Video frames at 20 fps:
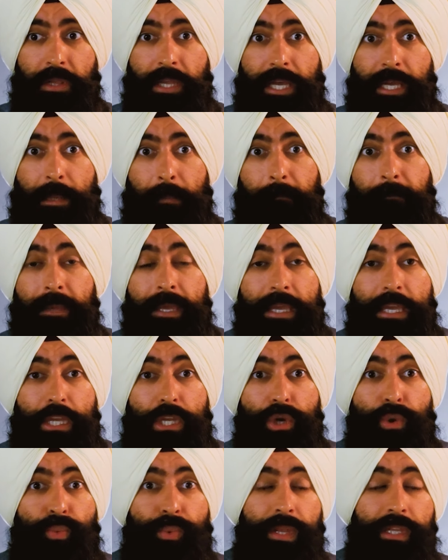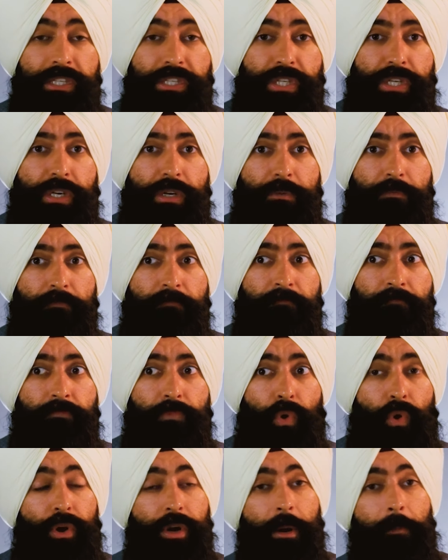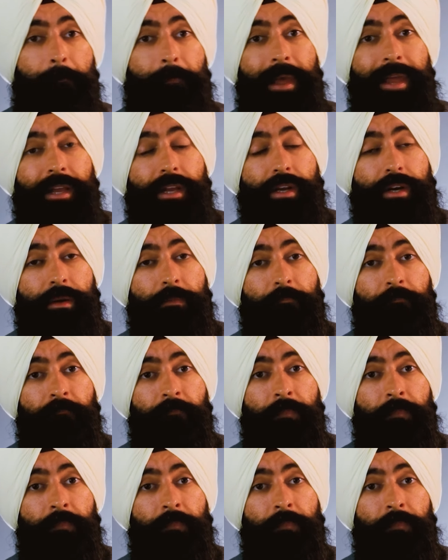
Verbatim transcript: like me, your realtor or your banker.